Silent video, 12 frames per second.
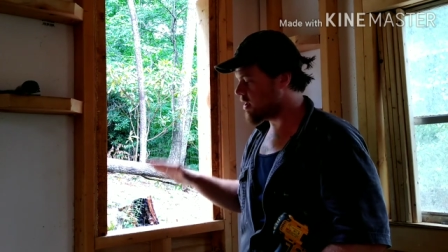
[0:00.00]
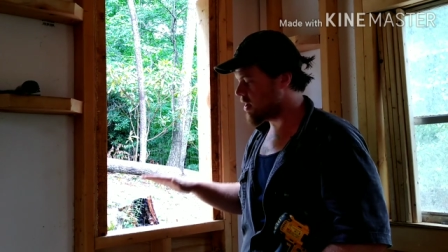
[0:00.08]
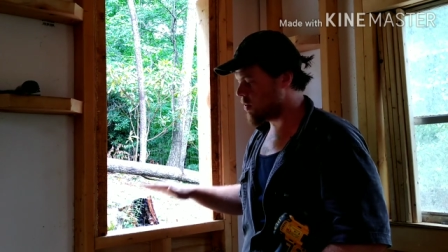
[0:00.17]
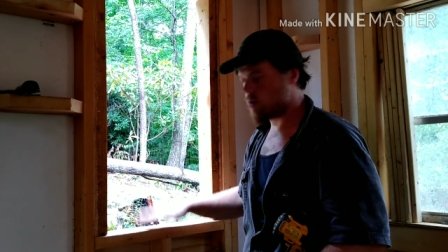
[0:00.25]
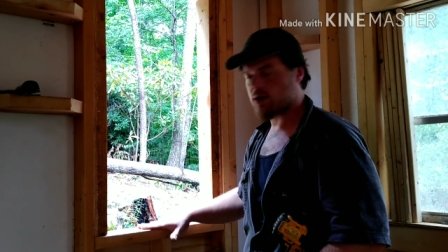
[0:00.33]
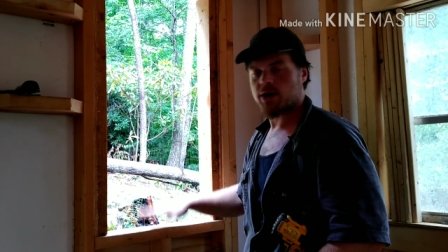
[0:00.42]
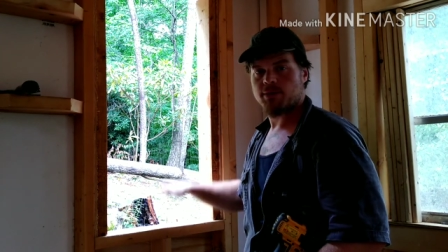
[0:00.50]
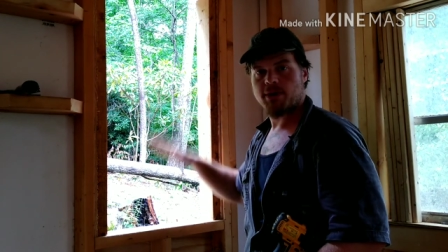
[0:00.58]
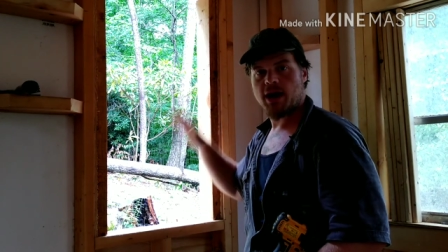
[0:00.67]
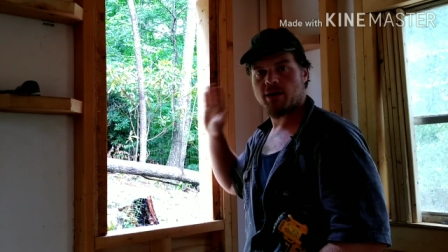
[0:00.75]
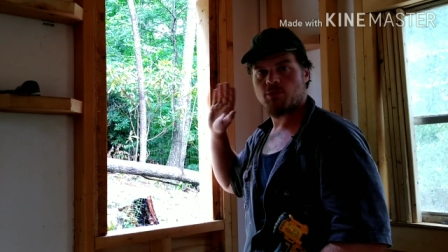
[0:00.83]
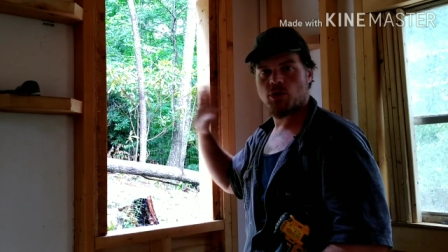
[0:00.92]
you know, one on the
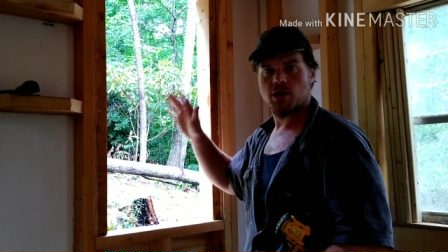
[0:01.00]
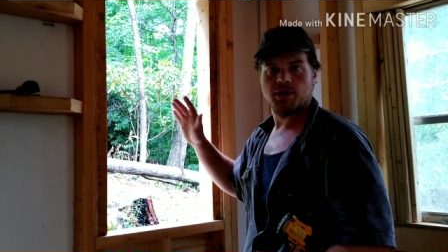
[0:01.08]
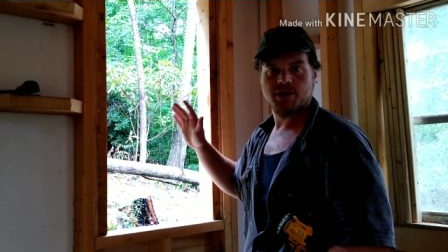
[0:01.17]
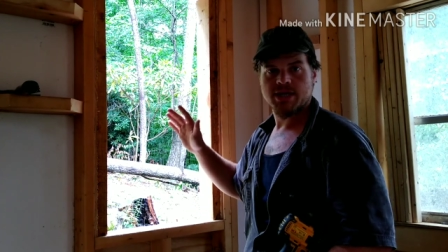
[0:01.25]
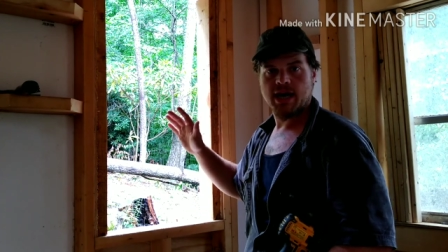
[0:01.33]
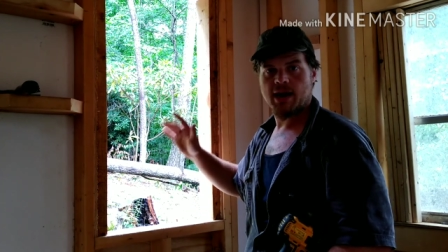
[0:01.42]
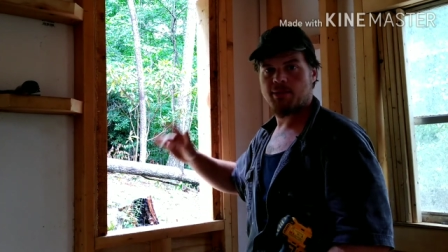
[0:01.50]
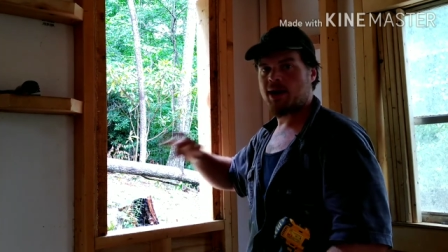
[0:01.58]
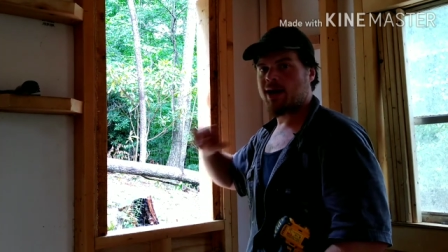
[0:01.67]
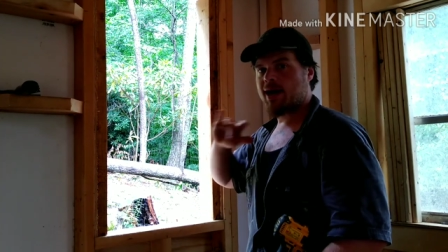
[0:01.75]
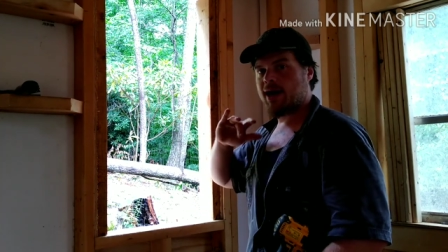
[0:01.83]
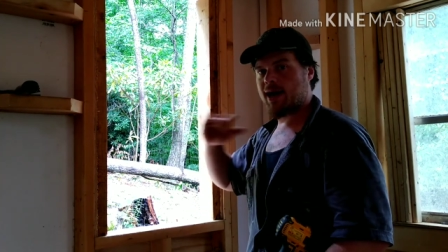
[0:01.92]
bottom, one on the
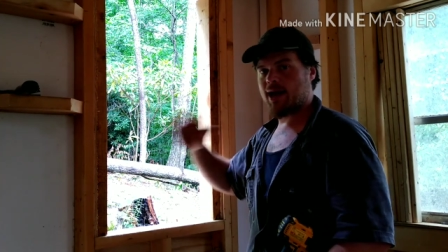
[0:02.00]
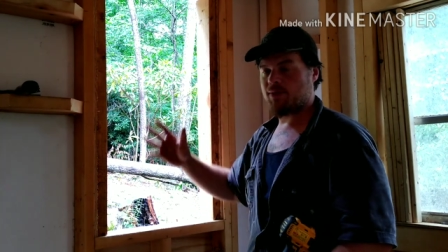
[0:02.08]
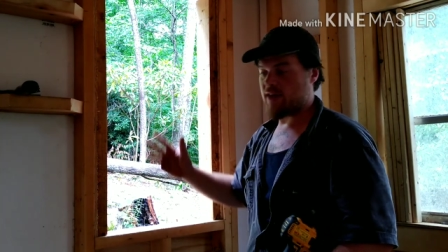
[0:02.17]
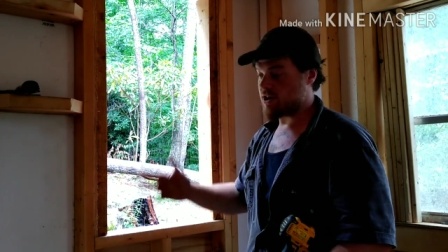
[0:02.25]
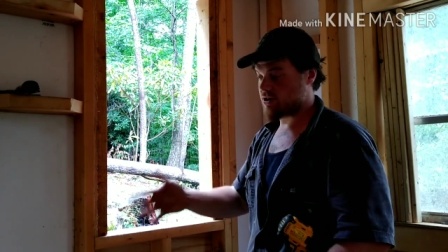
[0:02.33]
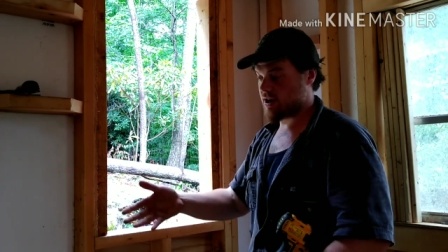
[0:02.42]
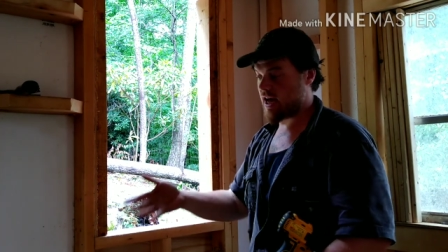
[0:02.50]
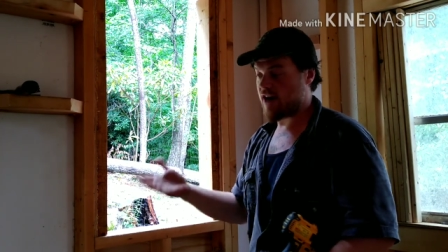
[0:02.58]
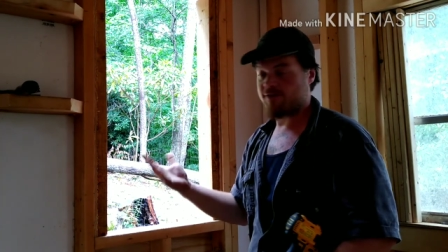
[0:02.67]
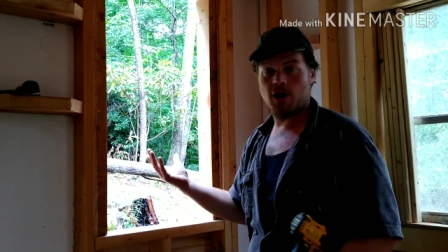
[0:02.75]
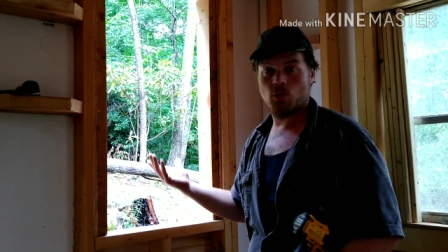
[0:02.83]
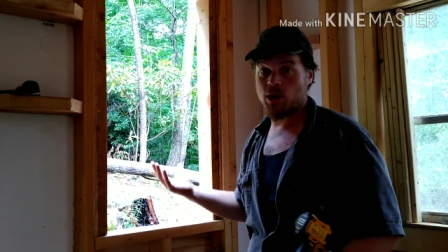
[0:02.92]
top, and that should
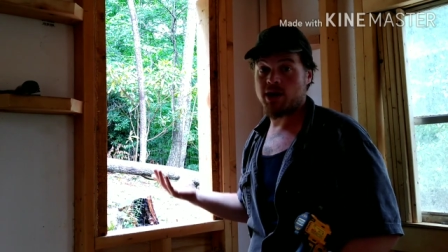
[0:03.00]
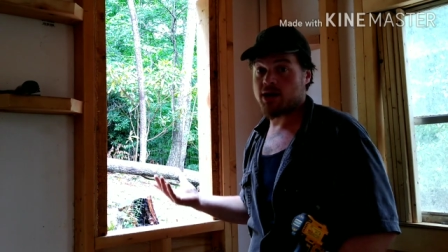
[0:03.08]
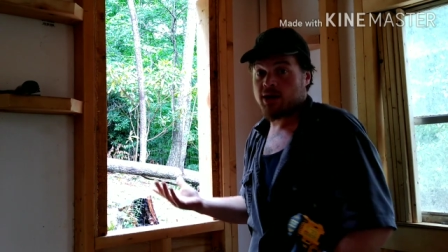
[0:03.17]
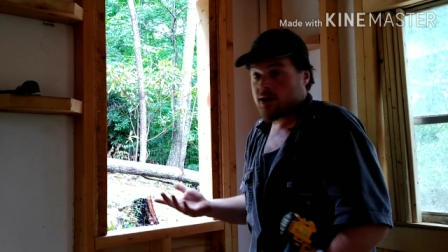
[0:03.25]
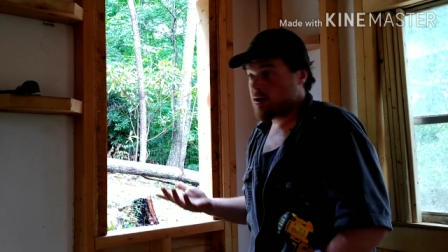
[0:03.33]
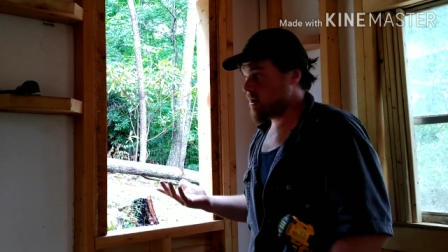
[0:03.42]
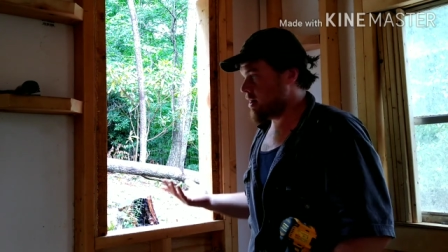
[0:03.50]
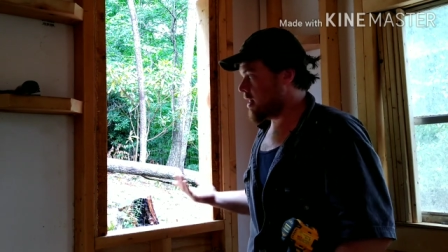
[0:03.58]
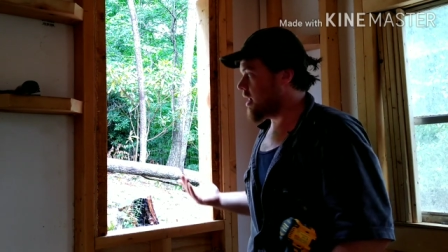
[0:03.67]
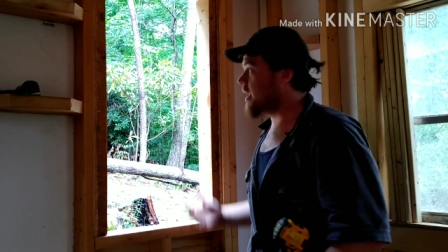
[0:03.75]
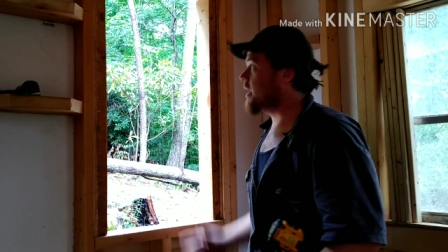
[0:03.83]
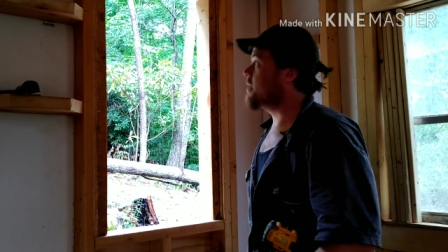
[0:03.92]
have our window.
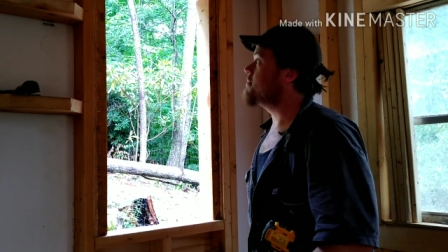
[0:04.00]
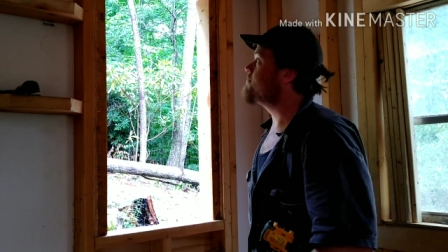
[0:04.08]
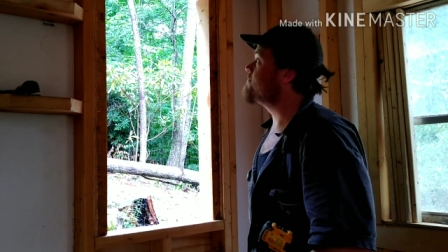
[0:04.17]
That